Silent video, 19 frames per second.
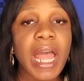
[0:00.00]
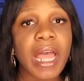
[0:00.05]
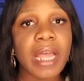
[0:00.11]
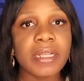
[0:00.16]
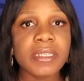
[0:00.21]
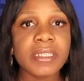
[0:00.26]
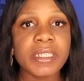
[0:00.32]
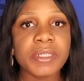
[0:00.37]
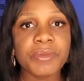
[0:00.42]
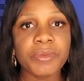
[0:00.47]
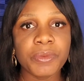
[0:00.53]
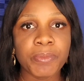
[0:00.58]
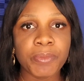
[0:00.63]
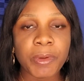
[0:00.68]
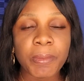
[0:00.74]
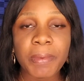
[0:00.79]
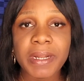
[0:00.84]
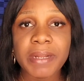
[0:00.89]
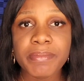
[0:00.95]
and she
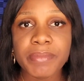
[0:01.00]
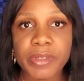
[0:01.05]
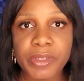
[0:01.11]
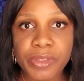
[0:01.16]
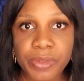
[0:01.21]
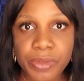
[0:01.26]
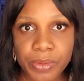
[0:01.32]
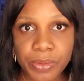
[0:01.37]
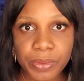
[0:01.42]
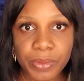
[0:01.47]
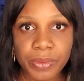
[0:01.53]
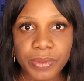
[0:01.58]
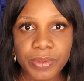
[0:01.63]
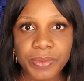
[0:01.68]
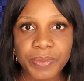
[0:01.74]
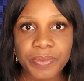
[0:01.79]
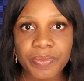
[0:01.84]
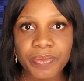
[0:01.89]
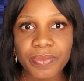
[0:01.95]
will probably be sued,
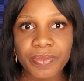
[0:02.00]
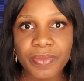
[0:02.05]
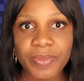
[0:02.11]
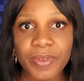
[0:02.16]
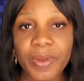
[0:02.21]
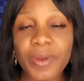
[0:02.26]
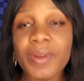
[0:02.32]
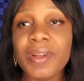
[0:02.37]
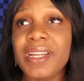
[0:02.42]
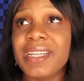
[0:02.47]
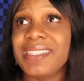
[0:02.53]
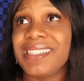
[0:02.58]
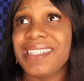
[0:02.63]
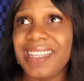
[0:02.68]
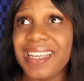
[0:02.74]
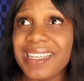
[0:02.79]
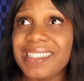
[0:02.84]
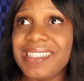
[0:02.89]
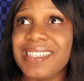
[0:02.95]
unless
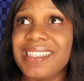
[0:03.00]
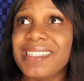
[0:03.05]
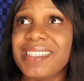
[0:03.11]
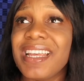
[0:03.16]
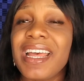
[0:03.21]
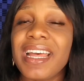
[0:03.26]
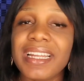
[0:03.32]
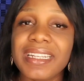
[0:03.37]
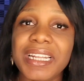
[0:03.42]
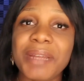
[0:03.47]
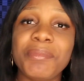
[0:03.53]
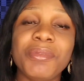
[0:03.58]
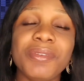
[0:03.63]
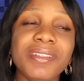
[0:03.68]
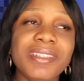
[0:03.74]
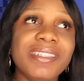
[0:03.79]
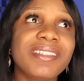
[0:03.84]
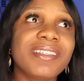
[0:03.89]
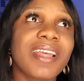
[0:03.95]
in cases that
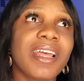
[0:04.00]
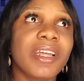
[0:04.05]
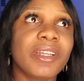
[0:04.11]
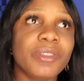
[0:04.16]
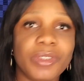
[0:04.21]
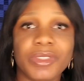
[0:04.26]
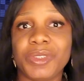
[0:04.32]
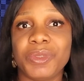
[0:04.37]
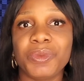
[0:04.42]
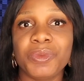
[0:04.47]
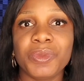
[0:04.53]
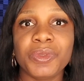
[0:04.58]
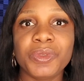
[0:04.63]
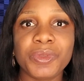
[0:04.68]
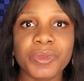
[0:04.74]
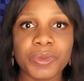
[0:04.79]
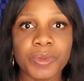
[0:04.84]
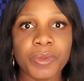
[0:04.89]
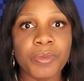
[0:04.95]
police doesn't
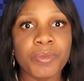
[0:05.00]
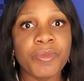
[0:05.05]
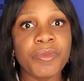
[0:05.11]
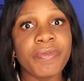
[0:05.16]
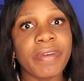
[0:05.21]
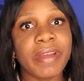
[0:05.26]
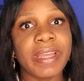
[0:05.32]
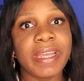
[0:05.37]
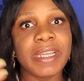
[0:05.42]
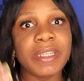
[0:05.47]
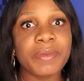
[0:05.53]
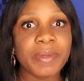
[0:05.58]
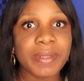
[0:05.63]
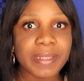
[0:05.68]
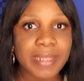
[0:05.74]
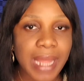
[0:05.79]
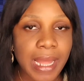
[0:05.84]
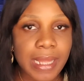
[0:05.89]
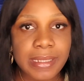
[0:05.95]
want to move ahead
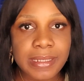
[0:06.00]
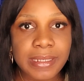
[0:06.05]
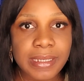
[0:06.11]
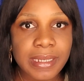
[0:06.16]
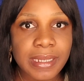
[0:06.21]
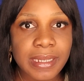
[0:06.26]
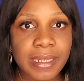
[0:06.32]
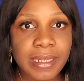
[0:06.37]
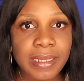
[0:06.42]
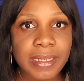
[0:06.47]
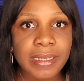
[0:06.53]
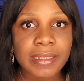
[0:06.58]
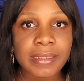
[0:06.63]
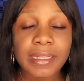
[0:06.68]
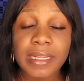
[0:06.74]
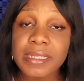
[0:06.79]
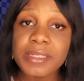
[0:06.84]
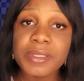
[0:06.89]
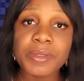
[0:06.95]
with that.
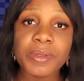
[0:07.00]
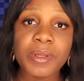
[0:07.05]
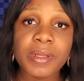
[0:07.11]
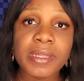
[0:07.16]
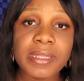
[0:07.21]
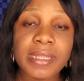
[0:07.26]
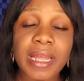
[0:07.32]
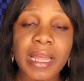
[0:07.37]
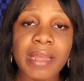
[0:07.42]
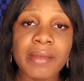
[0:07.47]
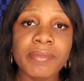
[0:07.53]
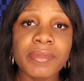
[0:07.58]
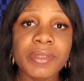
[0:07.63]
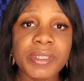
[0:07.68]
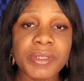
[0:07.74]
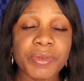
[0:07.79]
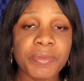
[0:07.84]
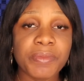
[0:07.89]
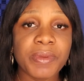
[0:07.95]
That is the only
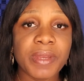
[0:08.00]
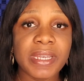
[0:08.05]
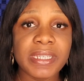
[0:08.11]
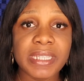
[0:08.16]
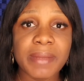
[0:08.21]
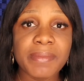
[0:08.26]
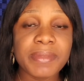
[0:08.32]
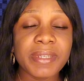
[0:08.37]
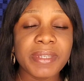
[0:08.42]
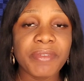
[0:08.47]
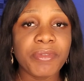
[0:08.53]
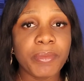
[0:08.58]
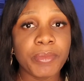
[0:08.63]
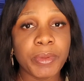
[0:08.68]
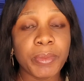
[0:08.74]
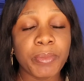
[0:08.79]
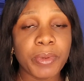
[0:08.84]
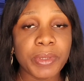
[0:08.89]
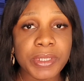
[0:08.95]
time she will be exempted
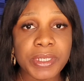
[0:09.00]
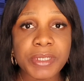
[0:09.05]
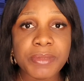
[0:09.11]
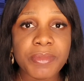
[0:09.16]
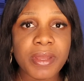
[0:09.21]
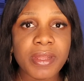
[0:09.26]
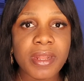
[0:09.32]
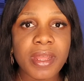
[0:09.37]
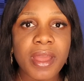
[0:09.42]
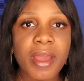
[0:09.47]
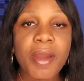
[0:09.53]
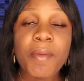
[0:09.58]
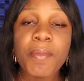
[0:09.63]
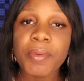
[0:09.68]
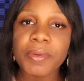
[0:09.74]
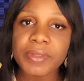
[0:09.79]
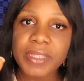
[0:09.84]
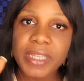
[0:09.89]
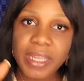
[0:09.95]
from the punishment.
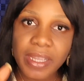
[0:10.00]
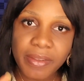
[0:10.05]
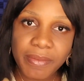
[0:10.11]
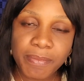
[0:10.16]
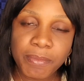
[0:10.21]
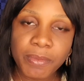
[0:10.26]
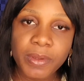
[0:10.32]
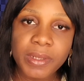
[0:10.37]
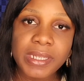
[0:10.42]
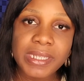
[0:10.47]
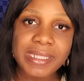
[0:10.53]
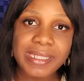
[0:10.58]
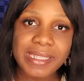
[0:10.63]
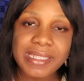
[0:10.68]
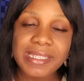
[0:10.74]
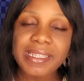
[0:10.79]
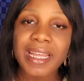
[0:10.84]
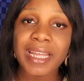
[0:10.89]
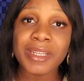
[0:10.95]
But if police
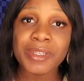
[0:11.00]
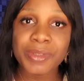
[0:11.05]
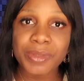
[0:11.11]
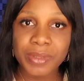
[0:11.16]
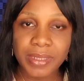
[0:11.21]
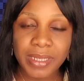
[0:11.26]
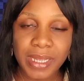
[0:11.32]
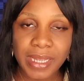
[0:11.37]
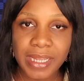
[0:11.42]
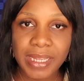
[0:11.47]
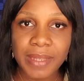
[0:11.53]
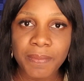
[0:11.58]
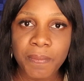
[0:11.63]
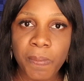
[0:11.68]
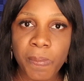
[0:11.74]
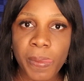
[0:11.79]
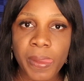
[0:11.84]
decide today